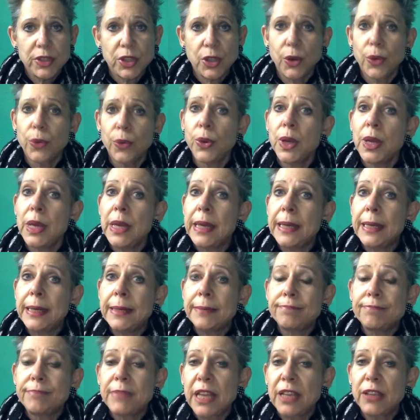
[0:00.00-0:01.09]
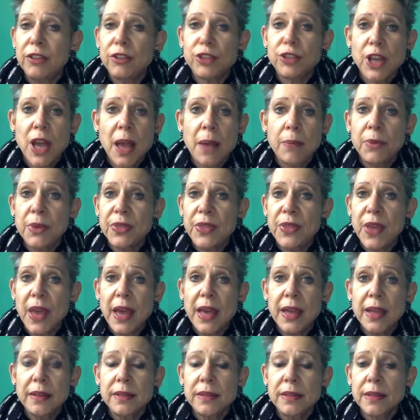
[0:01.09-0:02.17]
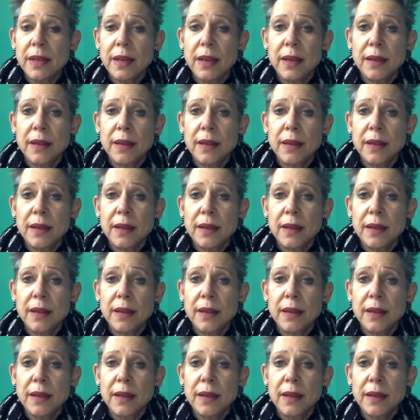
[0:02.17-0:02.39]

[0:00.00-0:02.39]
So take your time with that.